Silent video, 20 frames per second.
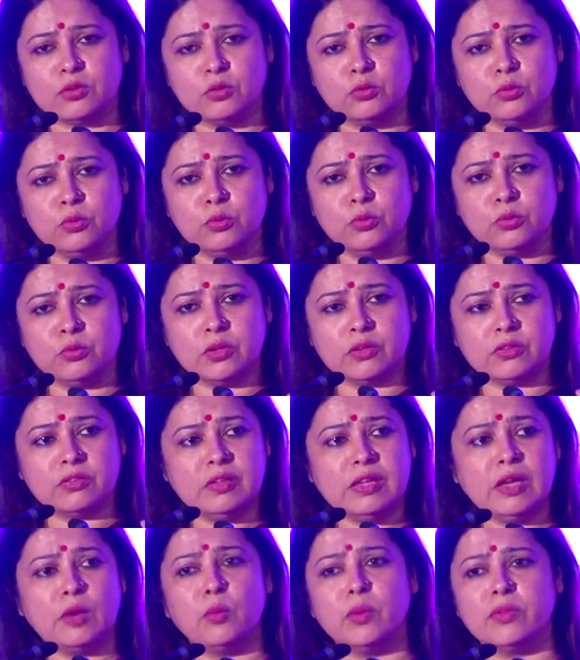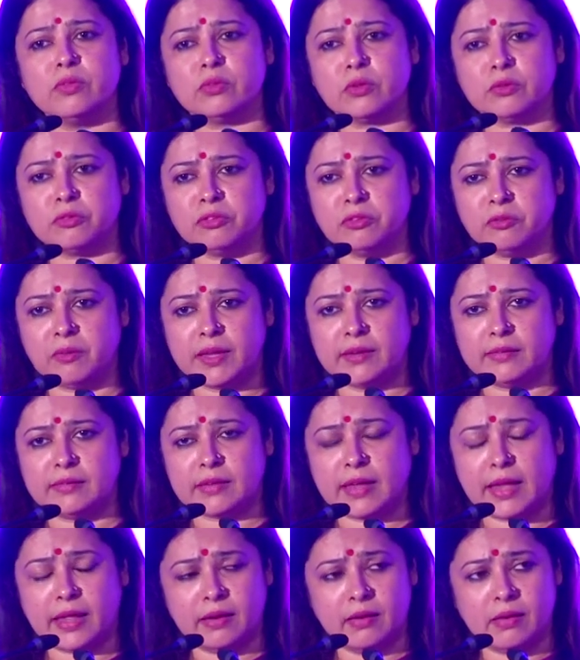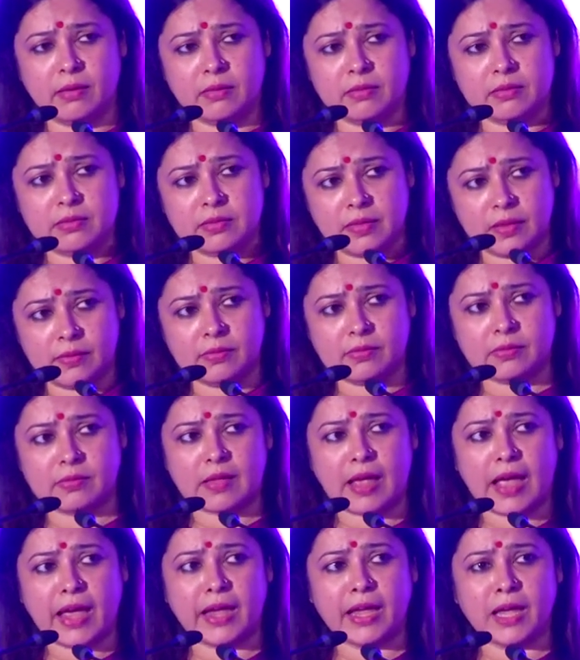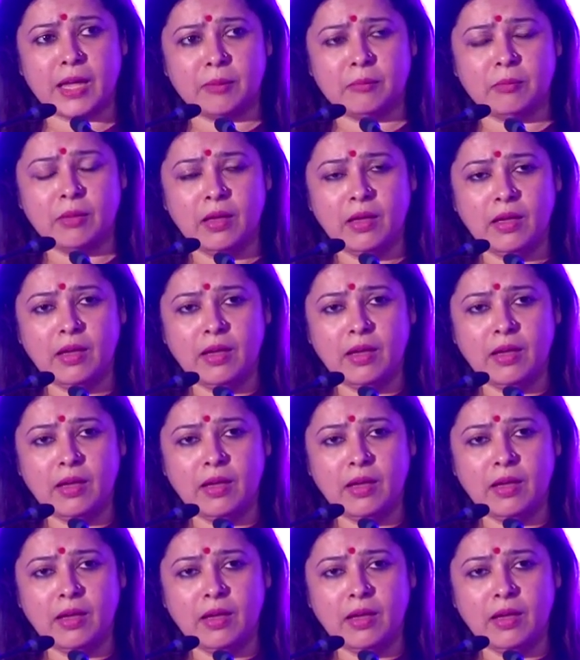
to the sequence of event. And since I am